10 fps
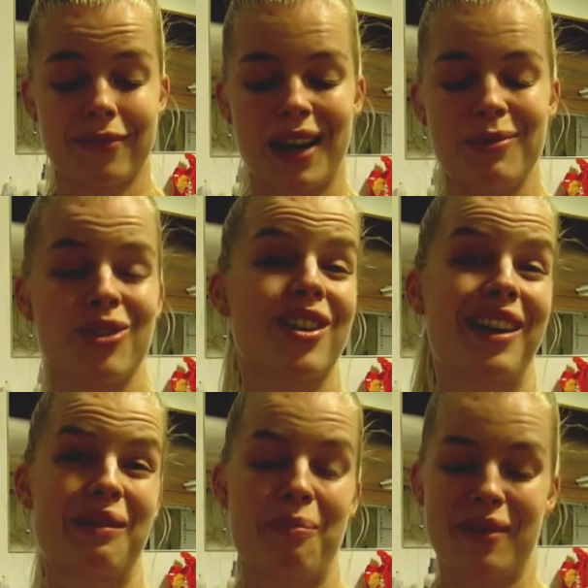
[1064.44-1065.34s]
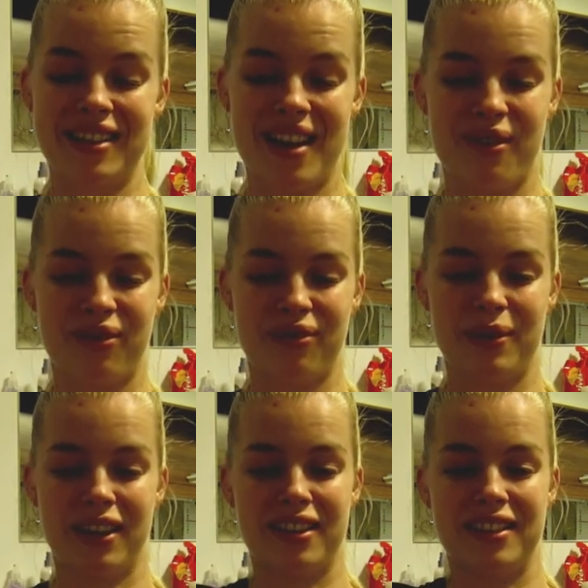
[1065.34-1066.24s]
I'm just cutting up myself
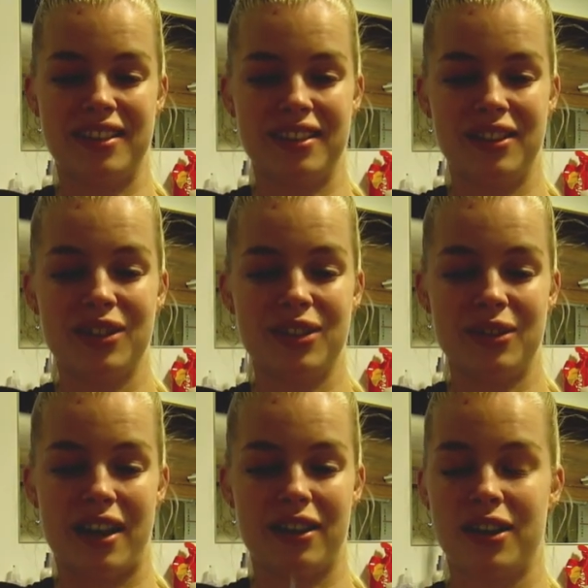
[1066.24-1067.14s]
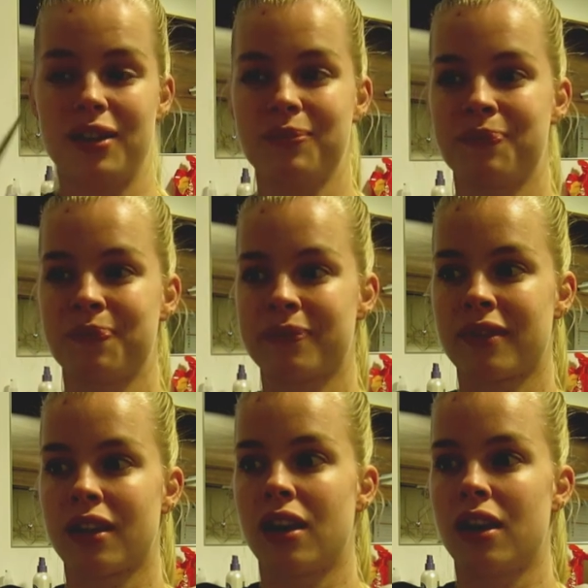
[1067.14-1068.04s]
because you can do that, you know?
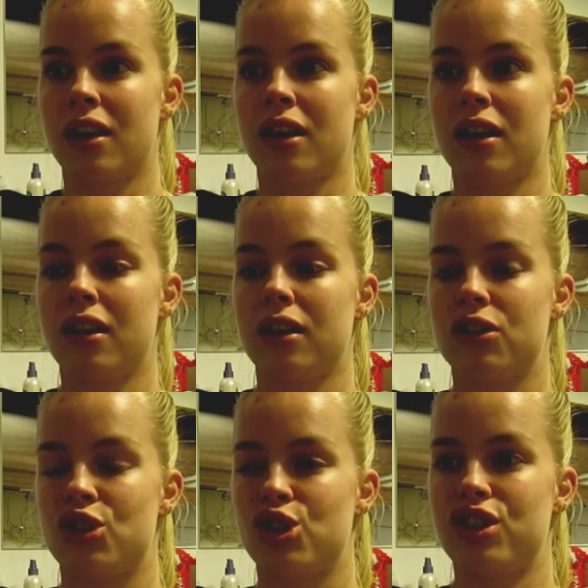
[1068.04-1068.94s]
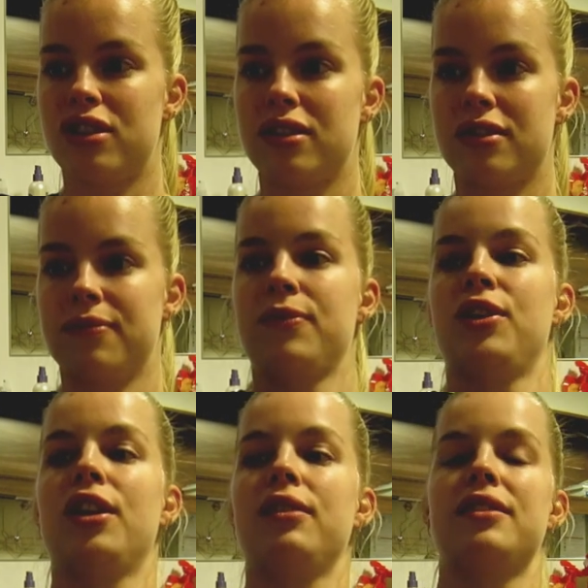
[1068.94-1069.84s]
Just, you
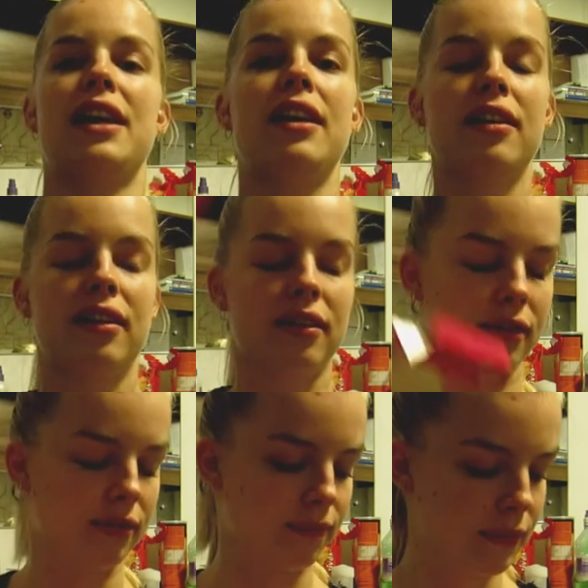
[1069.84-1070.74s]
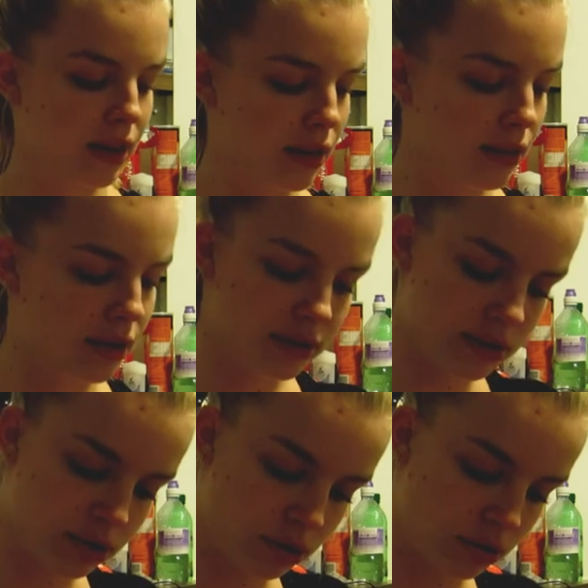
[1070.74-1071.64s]
know, take things
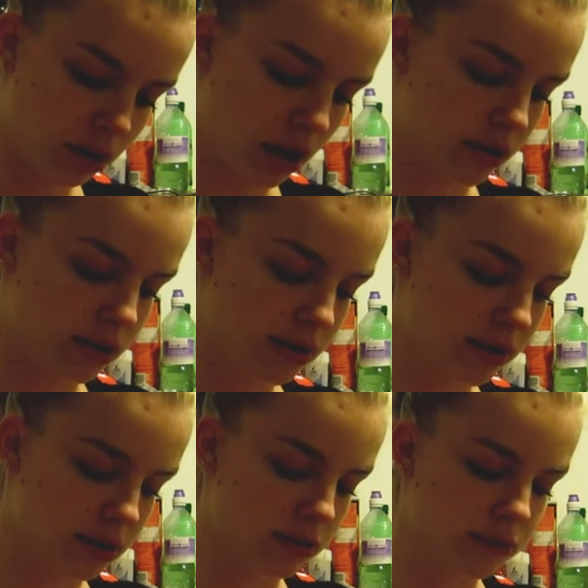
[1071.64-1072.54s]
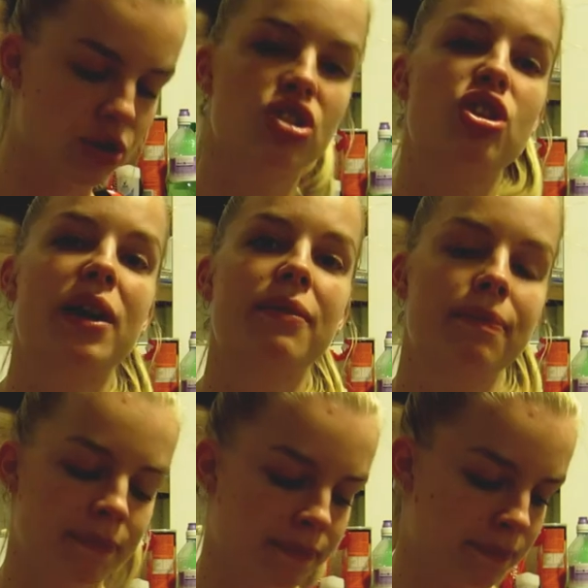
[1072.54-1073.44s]
into your own hands and just do it.
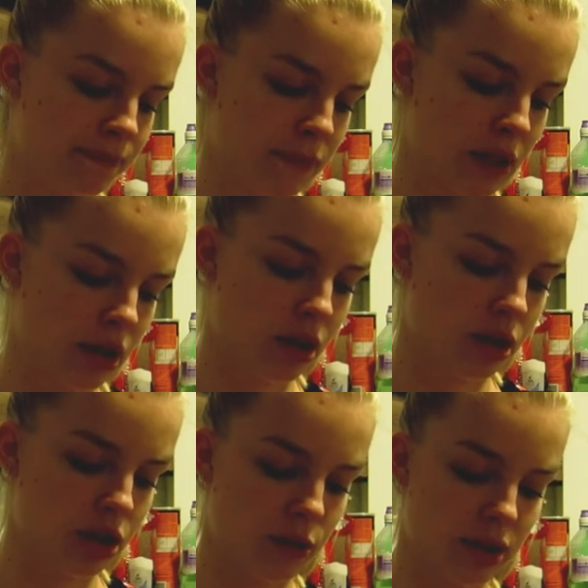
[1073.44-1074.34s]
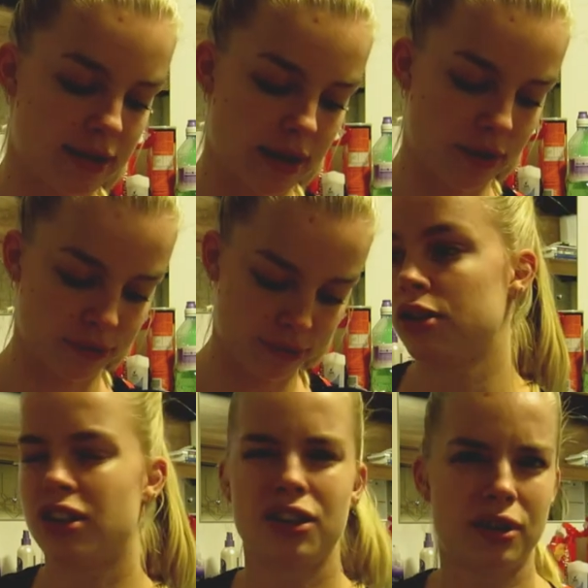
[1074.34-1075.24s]
Do it yourself.
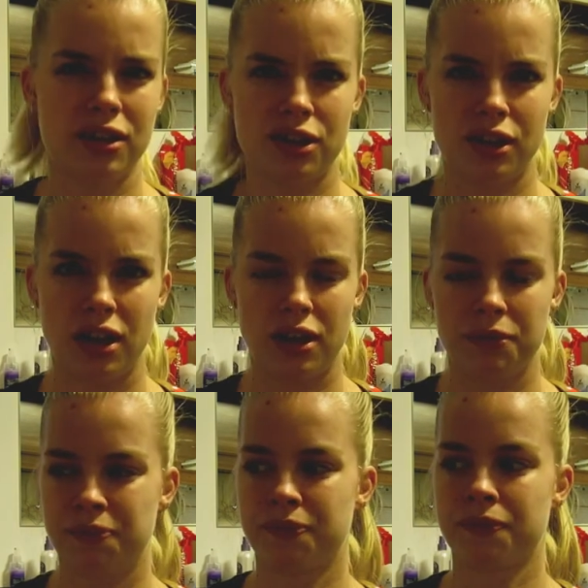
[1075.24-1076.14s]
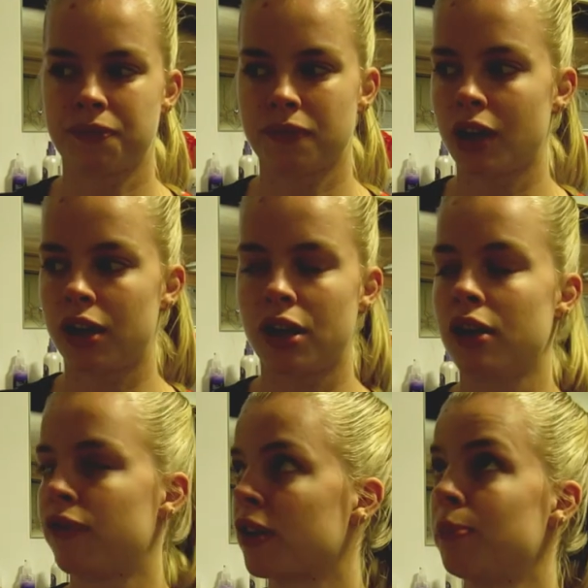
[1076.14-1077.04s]
Shall I try and show you? I don't know
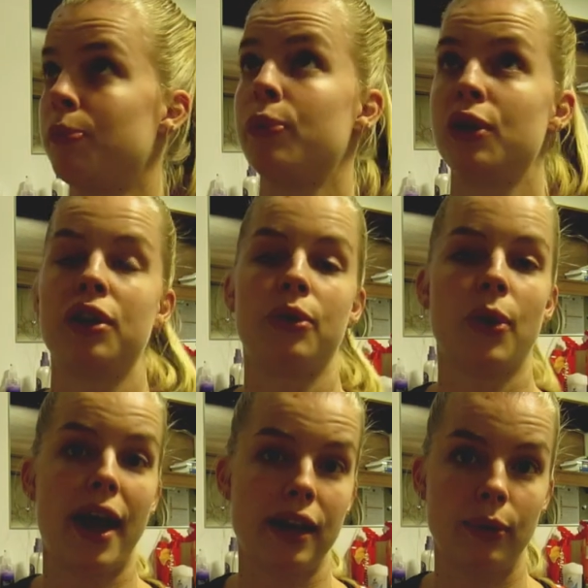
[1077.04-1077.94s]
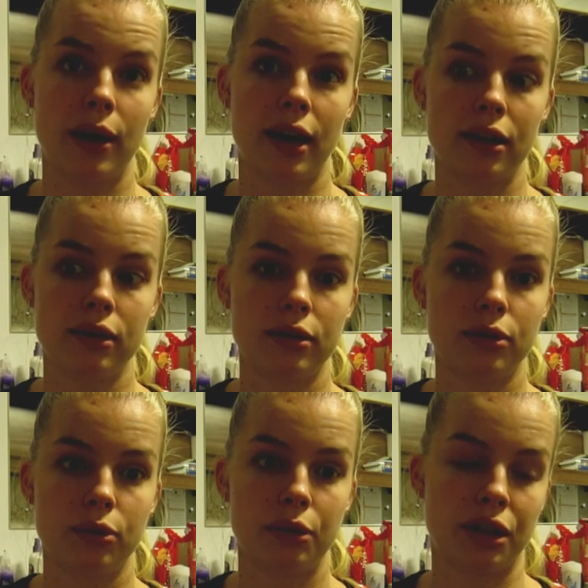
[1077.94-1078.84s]
if I can put you anywhere
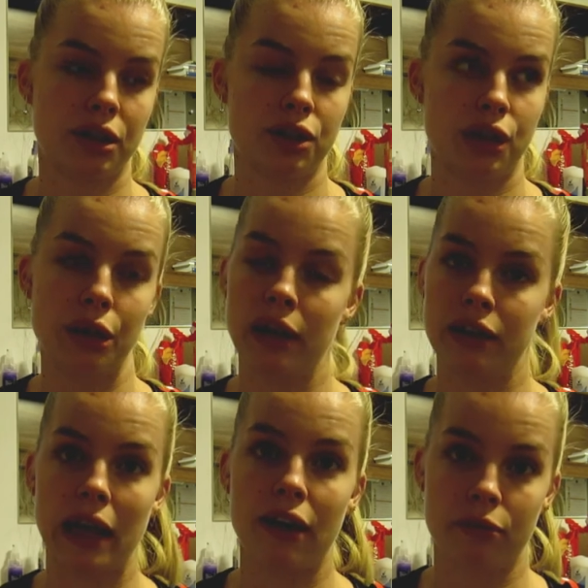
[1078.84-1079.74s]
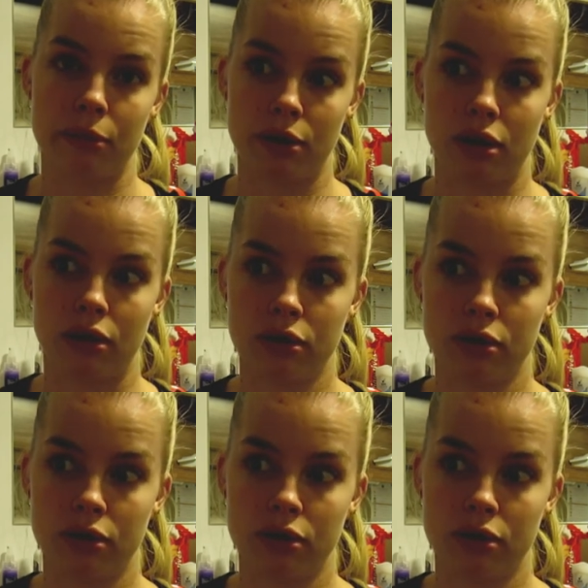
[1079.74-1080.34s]
where I can show you and have a mirror.